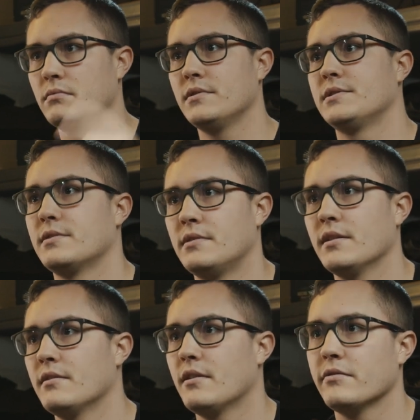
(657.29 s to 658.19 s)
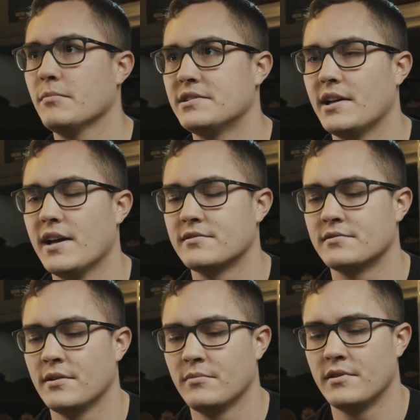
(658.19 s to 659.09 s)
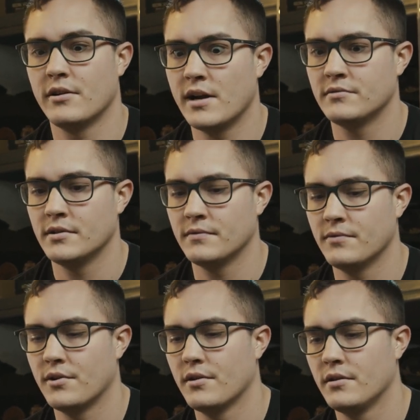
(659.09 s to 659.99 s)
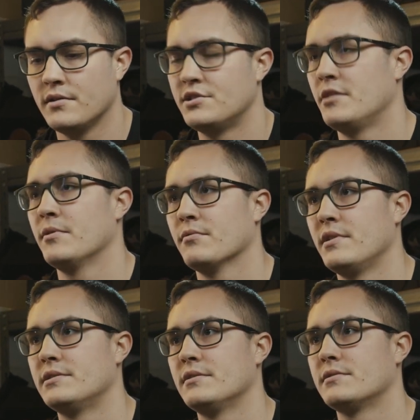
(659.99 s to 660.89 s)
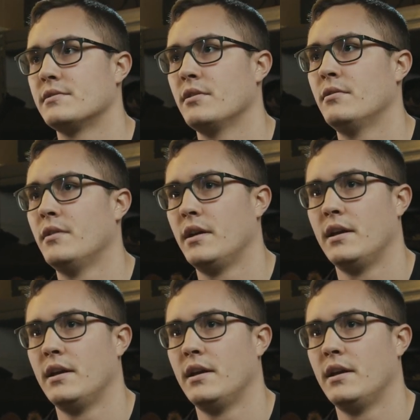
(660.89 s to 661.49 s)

let's kick the government's ass or something. They're out there for a legitimate reason. So,